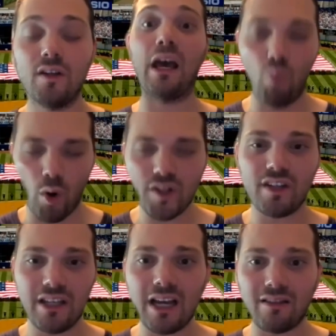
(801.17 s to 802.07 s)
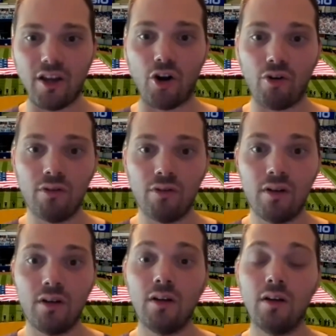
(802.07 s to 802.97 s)
And once they get there,
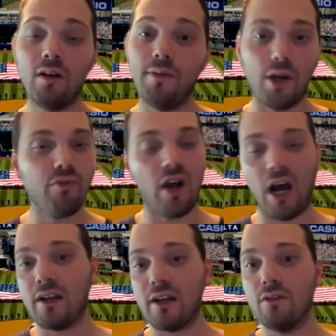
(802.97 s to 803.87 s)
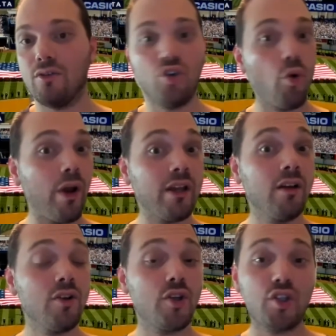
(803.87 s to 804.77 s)
they're not
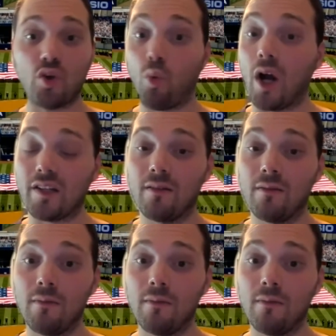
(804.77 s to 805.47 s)
doing squat.